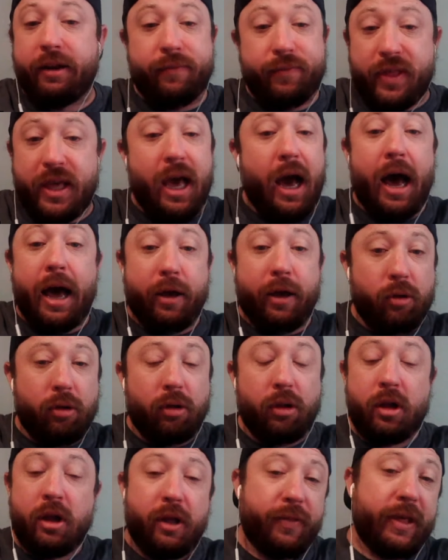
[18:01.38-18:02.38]
of the
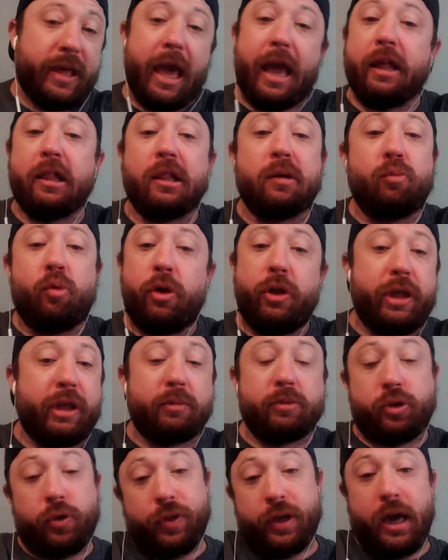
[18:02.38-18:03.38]
aisle, the Caleb
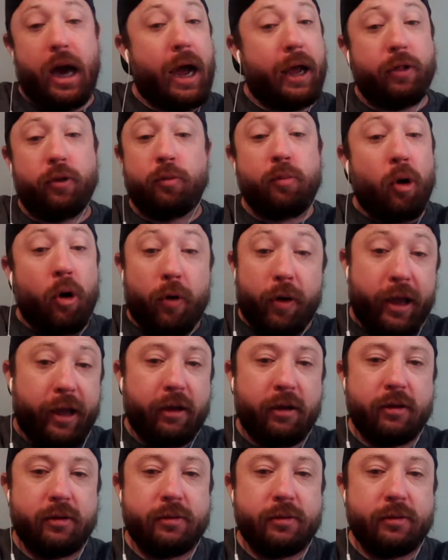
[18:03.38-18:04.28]
Williams or the Kyler Murray,